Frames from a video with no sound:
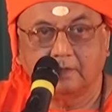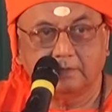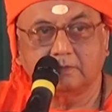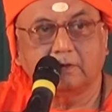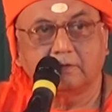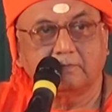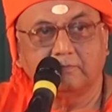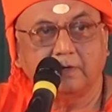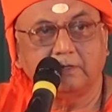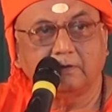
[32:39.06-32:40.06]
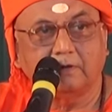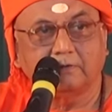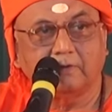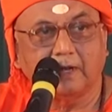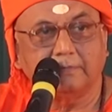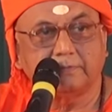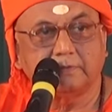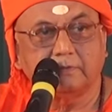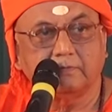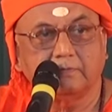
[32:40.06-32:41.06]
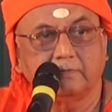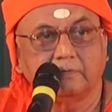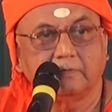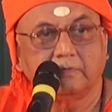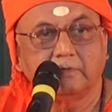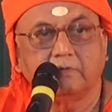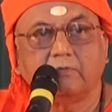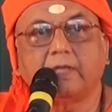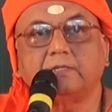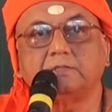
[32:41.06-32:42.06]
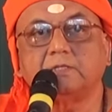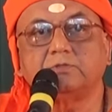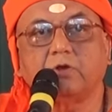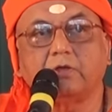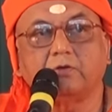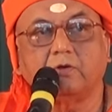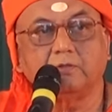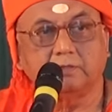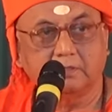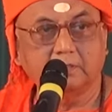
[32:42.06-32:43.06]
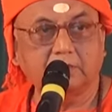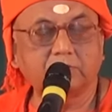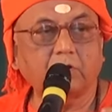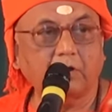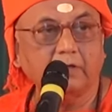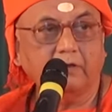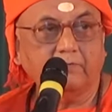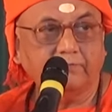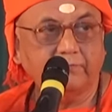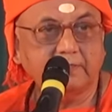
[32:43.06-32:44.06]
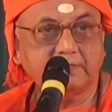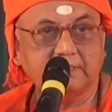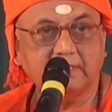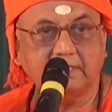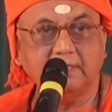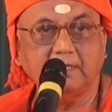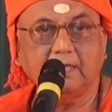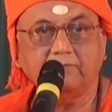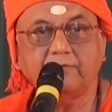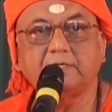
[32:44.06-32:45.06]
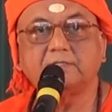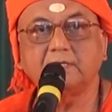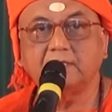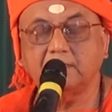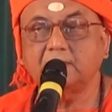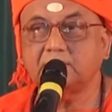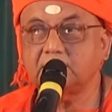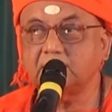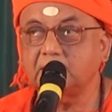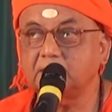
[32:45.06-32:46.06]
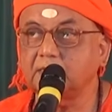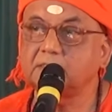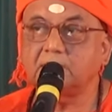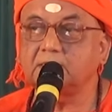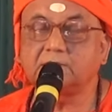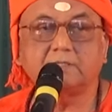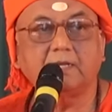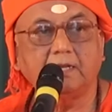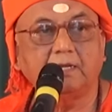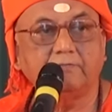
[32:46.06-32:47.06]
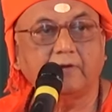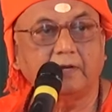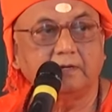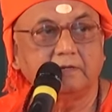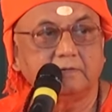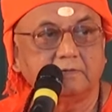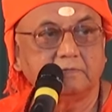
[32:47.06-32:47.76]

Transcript: Will it not collapse though? Where is the joy gone? The joy of the sea, if it is in the sea is still in front.